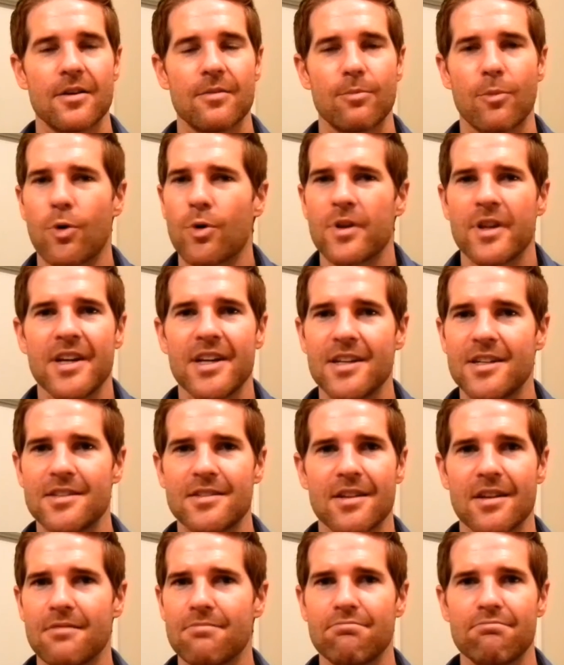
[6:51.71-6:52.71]
more
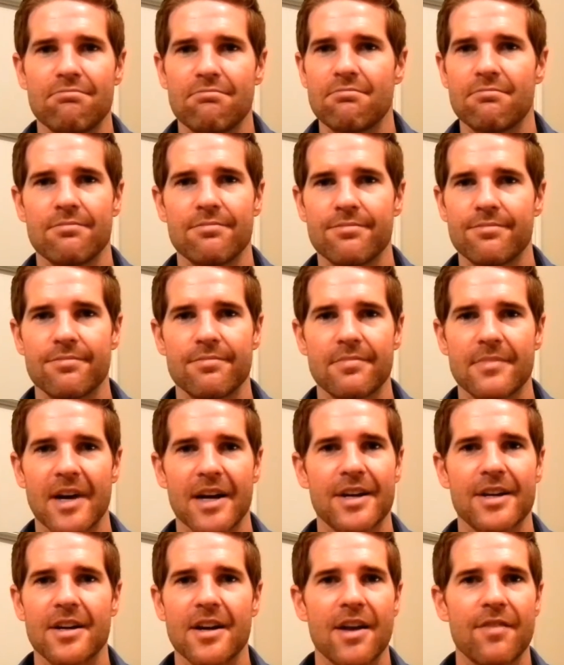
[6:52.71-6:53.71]
leads than
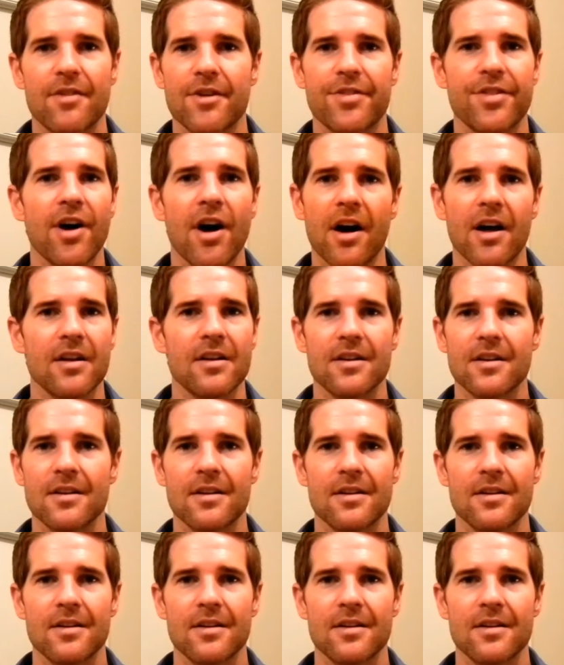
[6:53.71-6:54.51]
I could have ever thought.